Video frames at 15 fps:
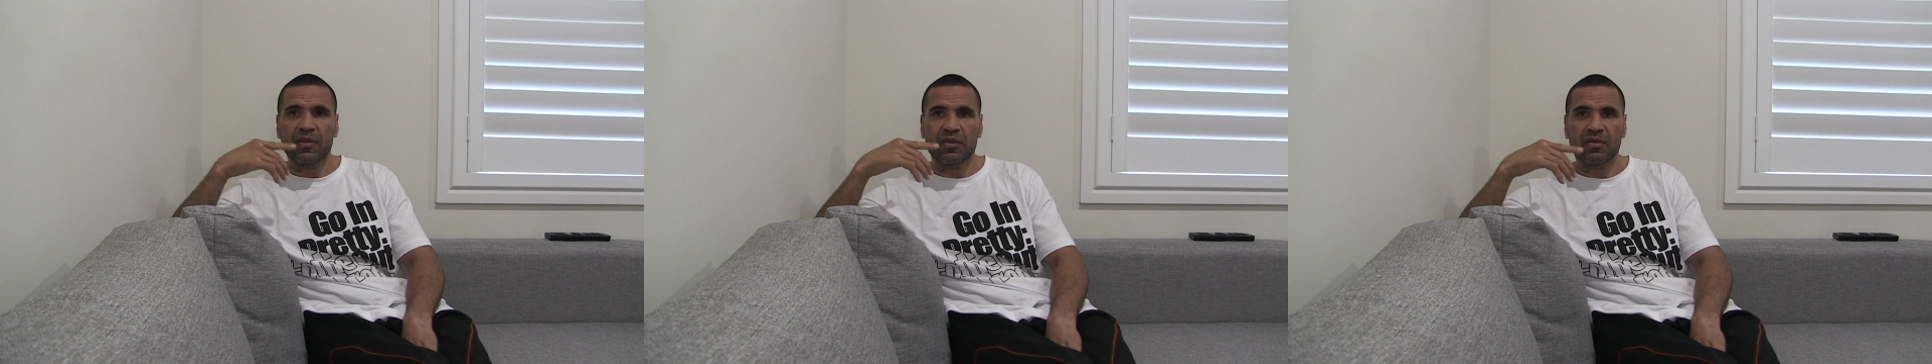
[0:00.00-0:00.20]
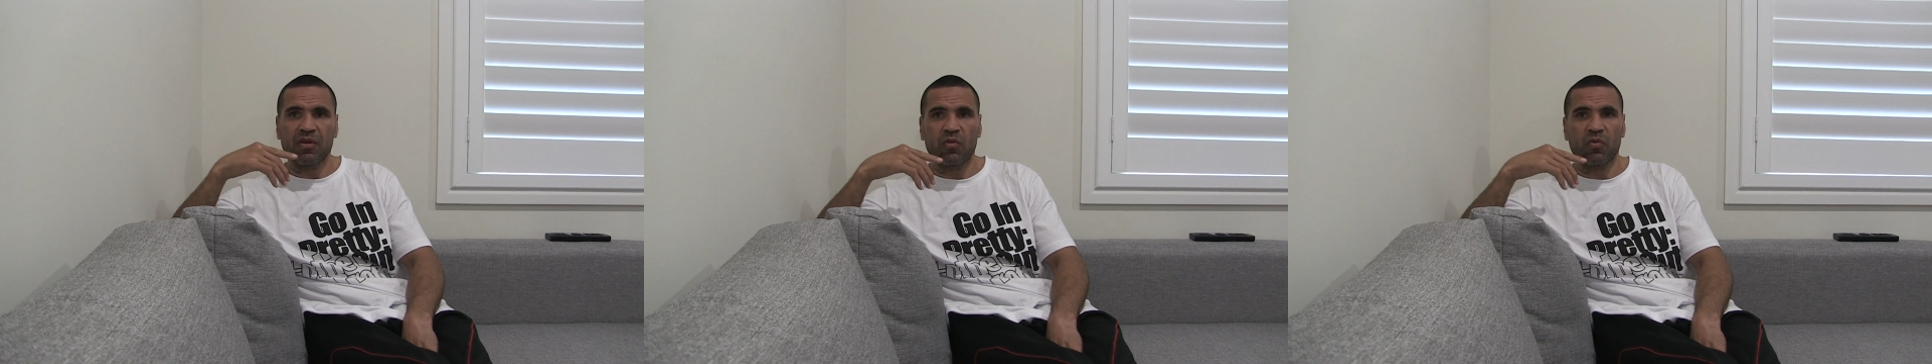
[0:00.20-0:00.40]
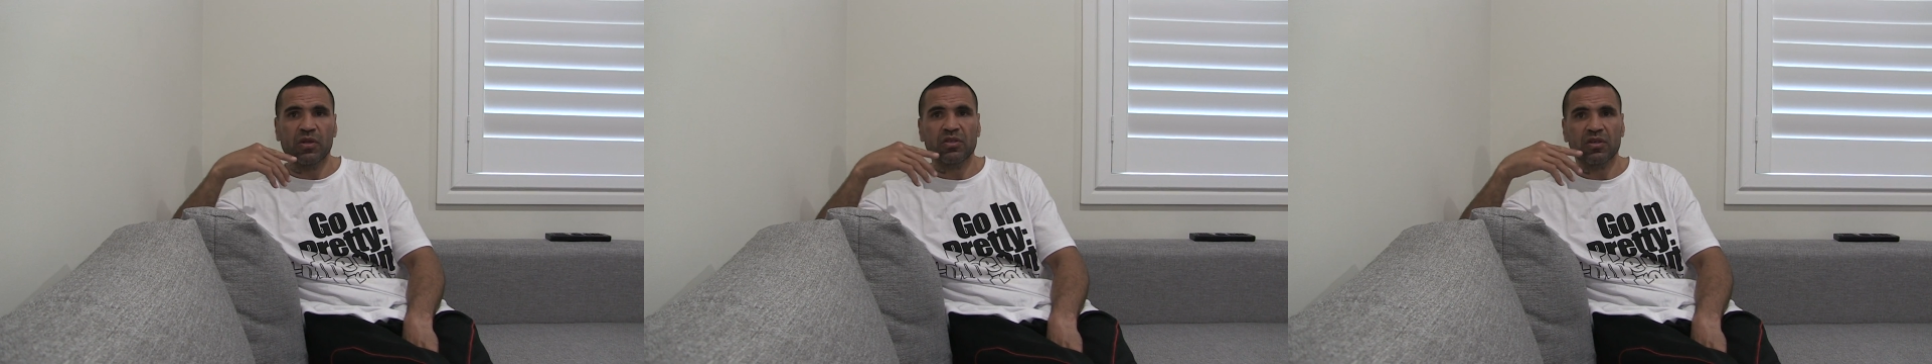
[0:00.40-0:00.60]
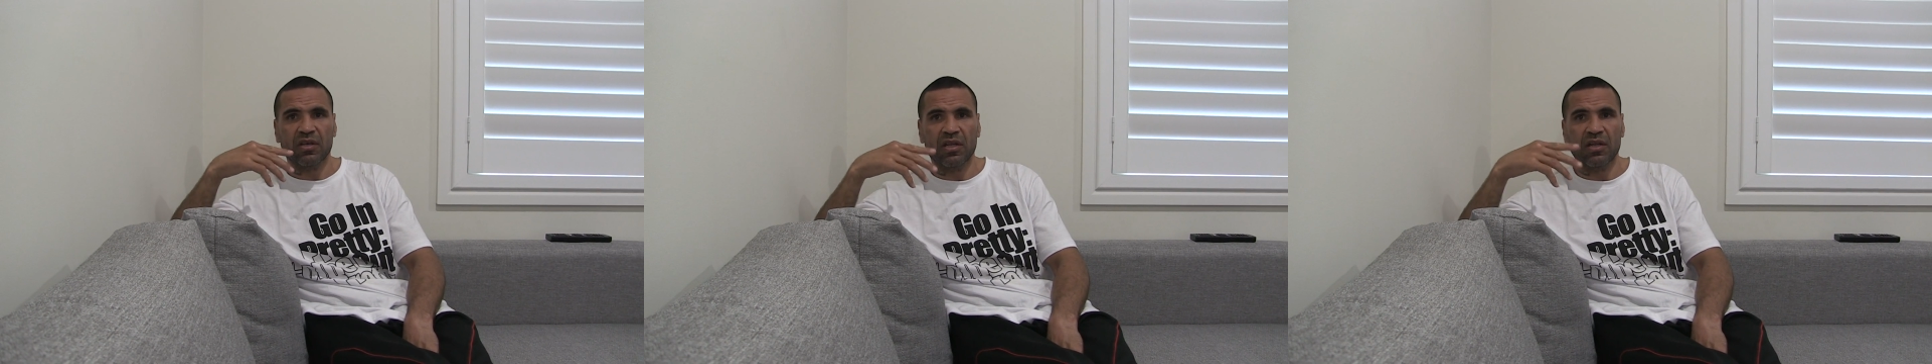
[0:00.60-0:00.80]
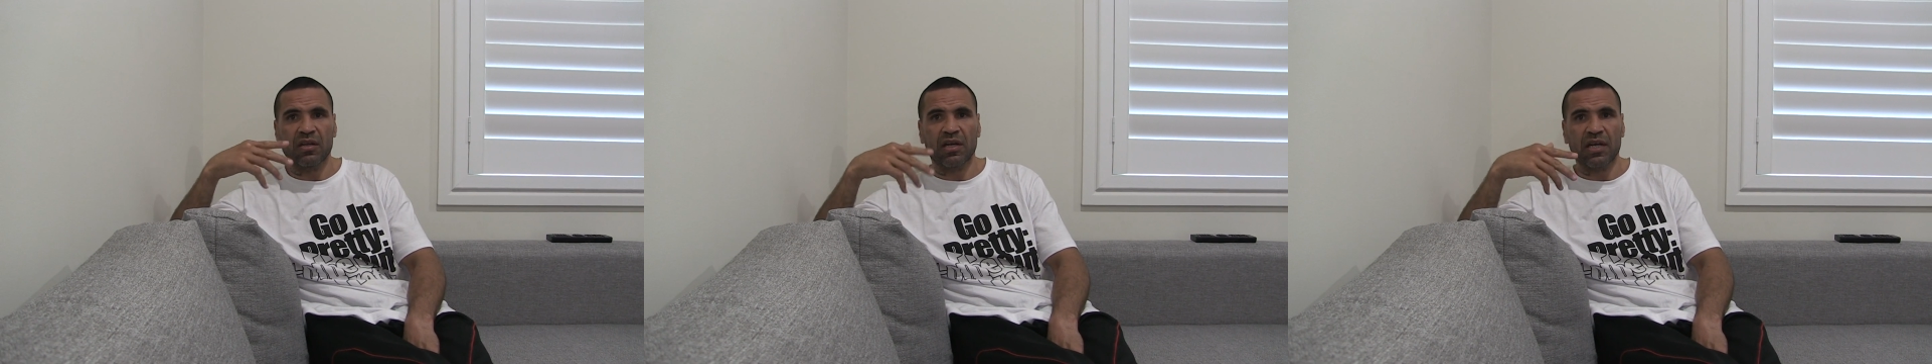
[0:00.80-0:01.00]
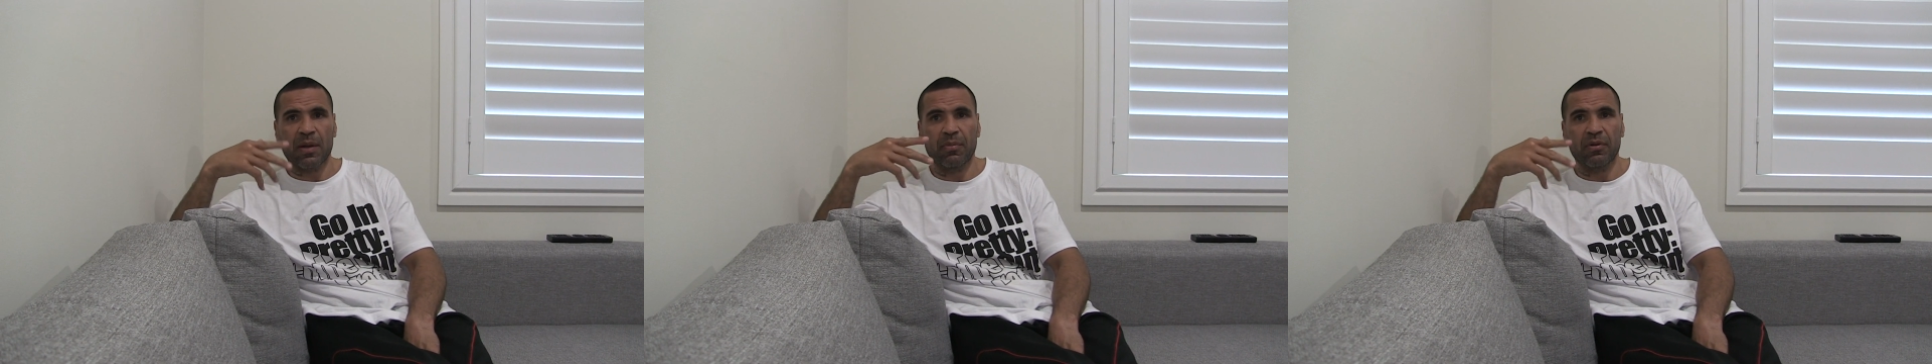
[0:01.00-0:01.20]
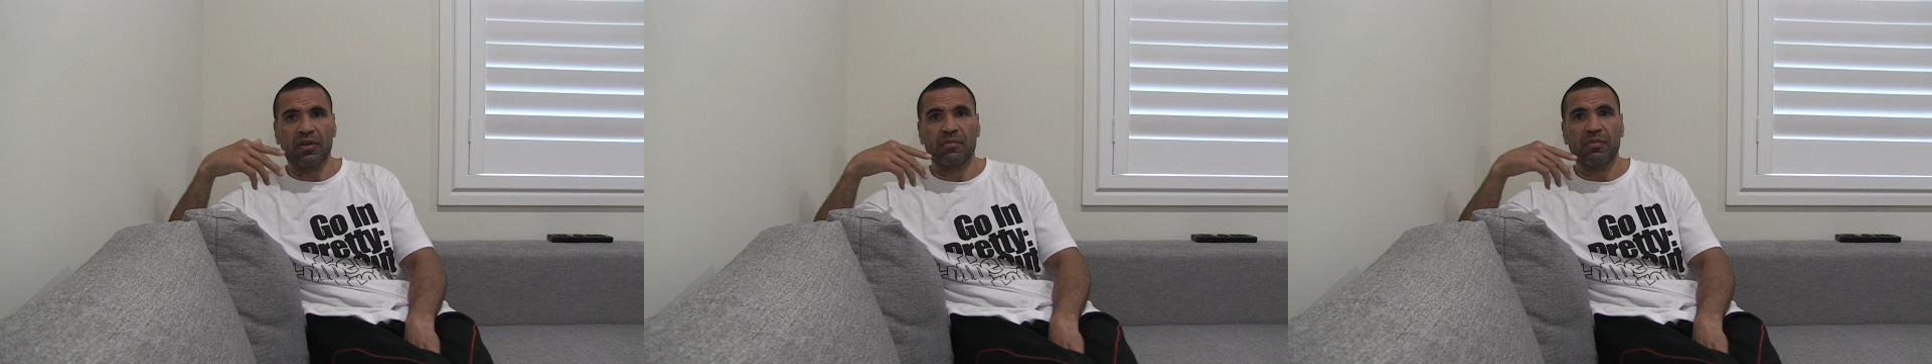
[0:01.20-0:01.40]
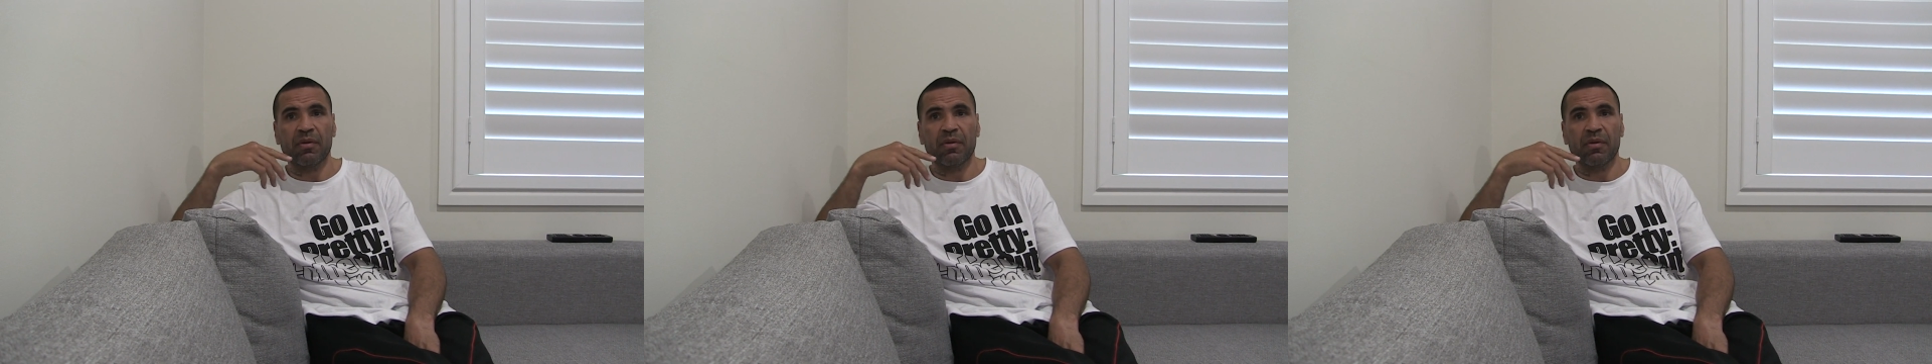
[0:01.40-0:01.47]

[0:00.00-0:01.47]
So once I get a couple of them,